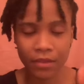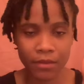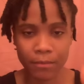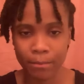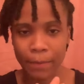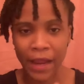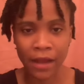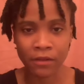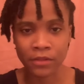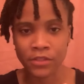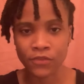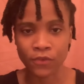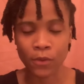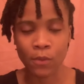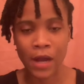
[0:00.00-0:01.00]
balance
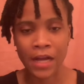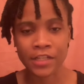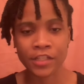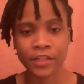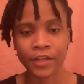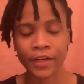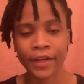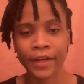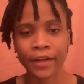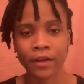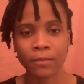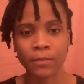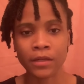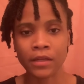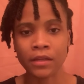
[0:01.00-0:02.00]
for washing your hair,
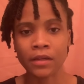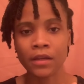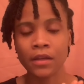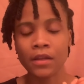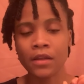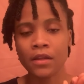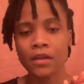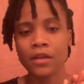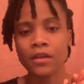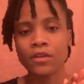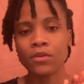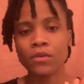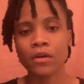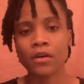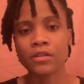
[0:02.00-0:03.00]
but
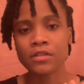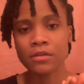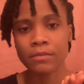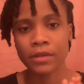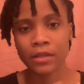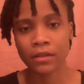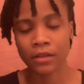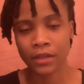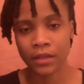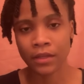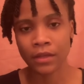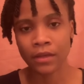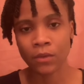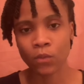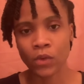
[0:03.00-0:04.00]
you
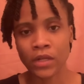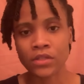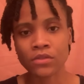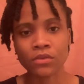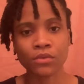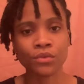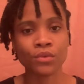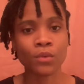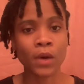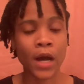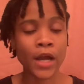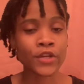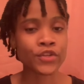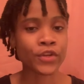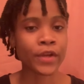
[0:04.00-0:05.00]
ultimately want to
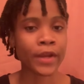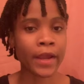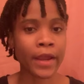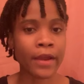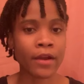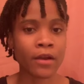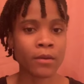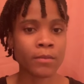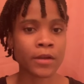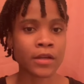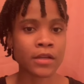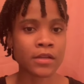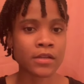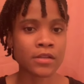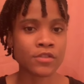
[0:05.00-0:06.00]
wash your hair
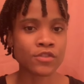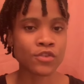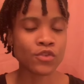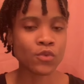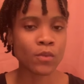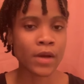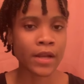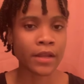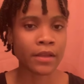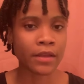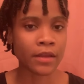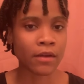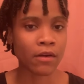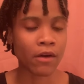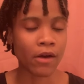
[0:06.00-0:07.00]
because you want to
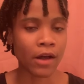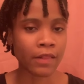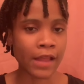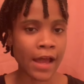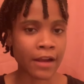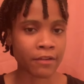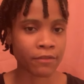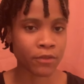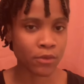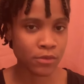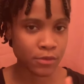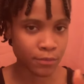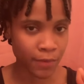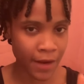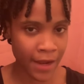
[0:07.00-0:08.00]
get a lot of
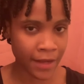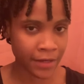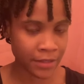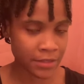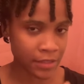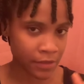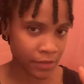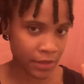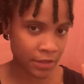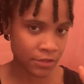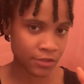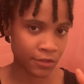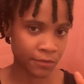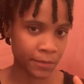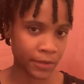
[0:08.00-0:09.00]
those products and
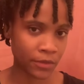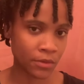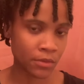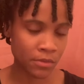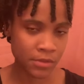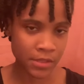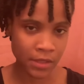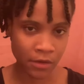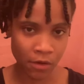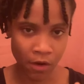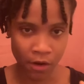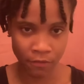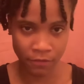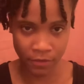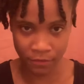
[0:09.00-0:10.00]
things you've been using
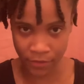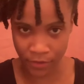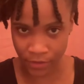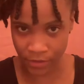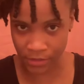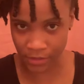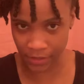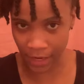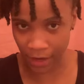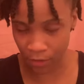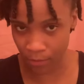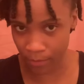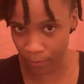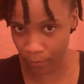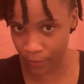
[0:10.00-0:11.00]
off of your
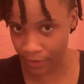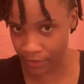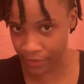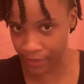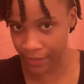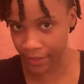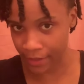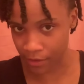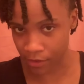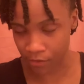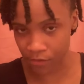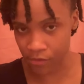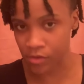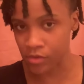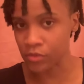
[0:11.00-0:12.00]
scalp, where your hair
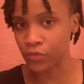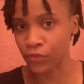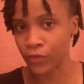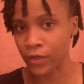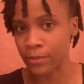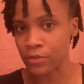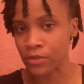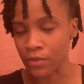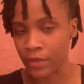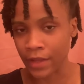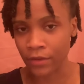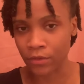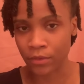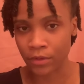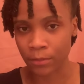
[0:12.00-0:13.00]
grows from, so that
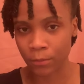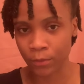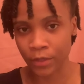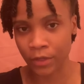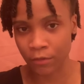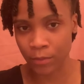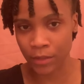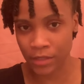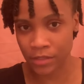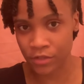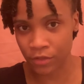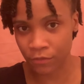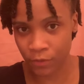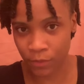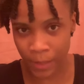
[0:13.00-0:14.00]
you can breathe. Because
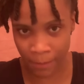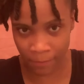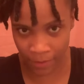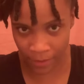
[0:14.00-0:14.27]
if you have a